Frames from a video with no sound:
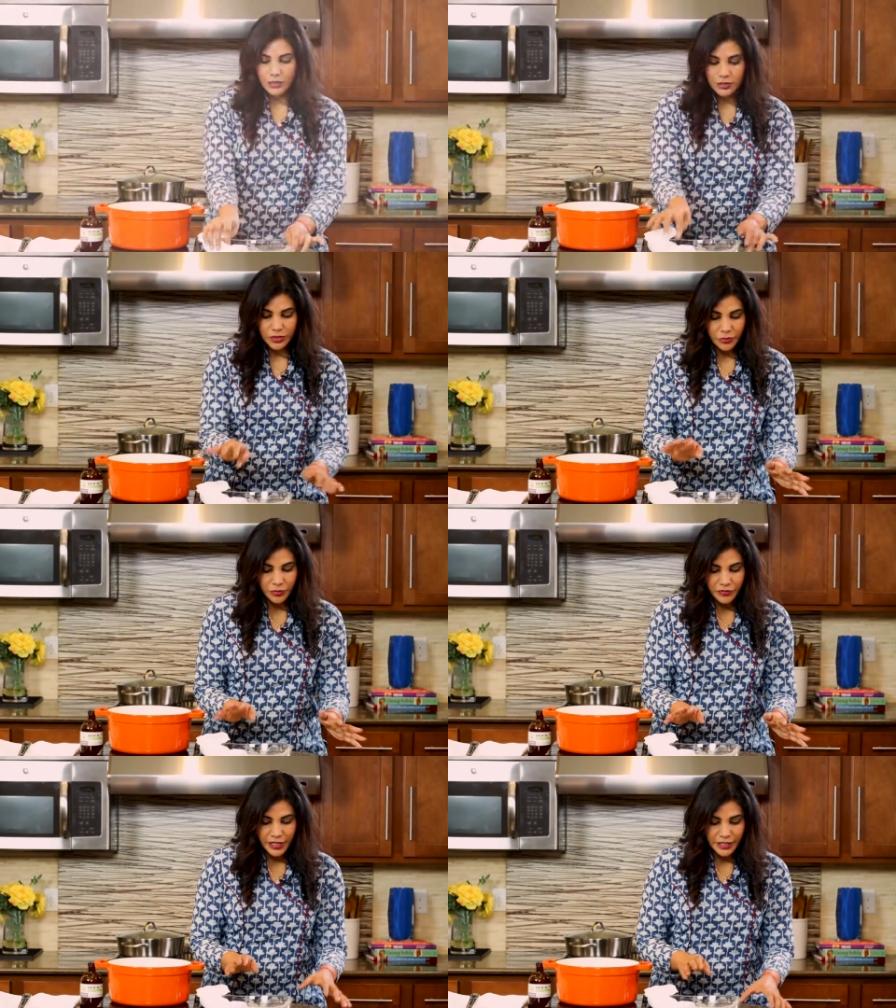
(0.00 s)
So
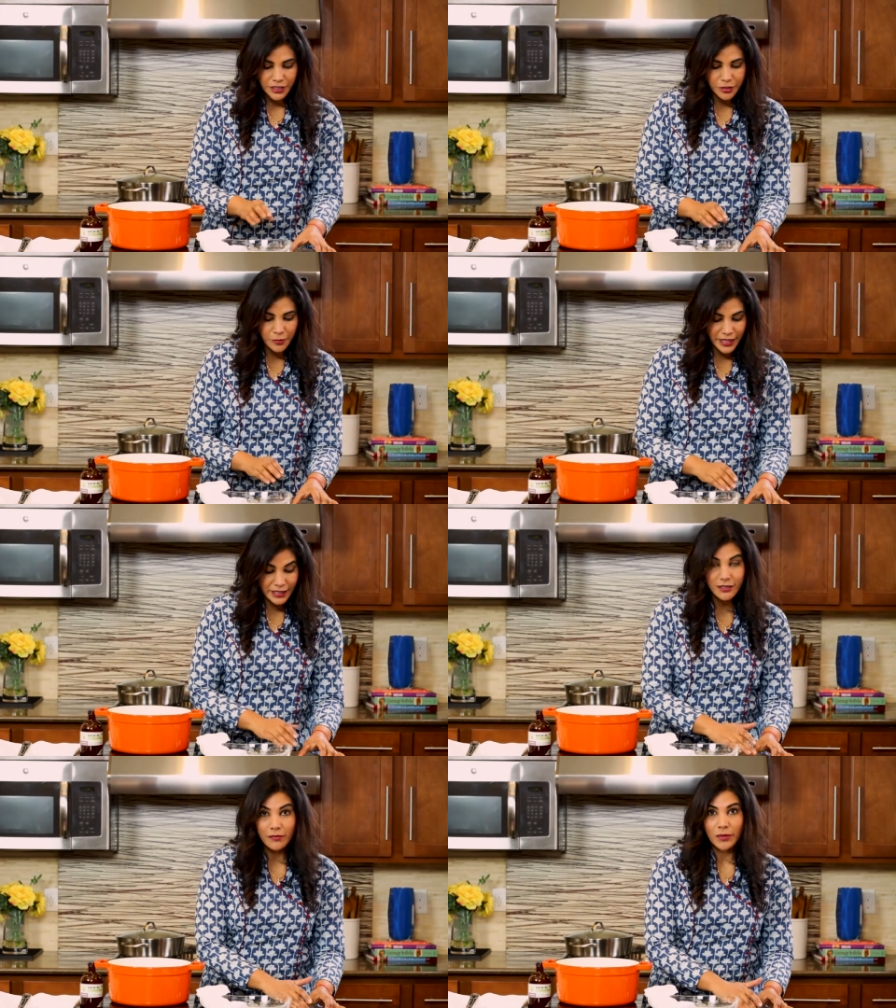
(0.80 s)
we're ready to
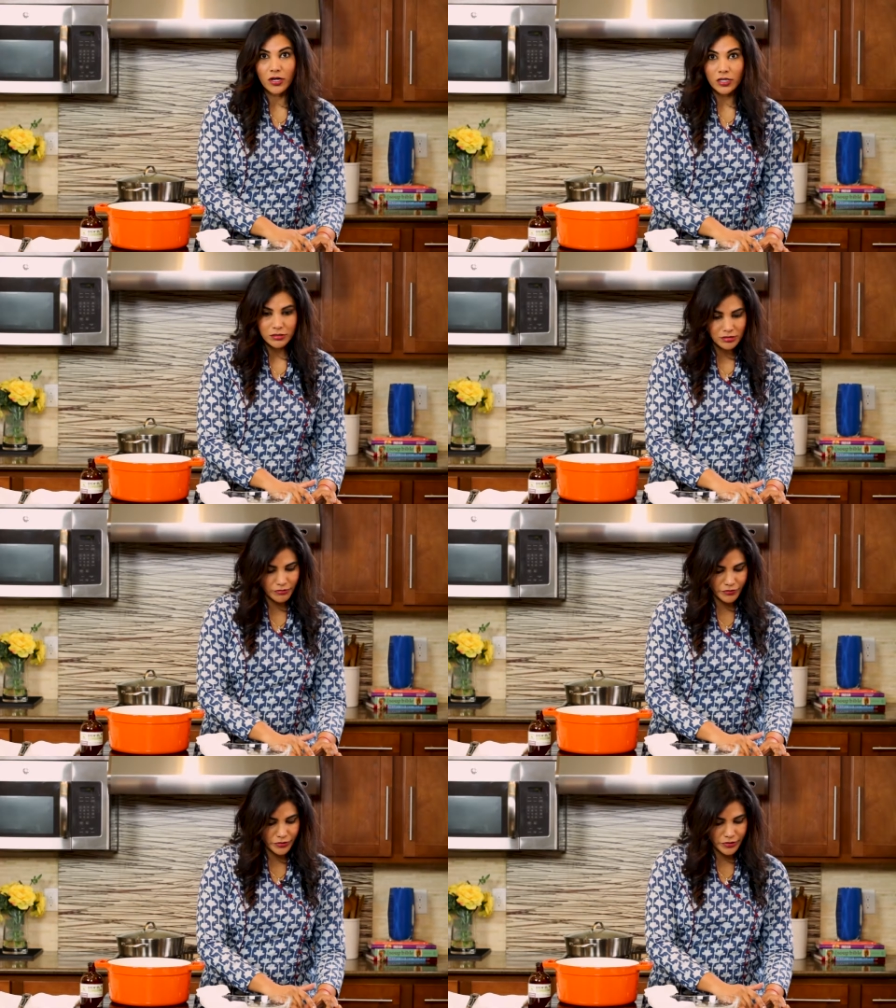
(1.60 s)
make the balls for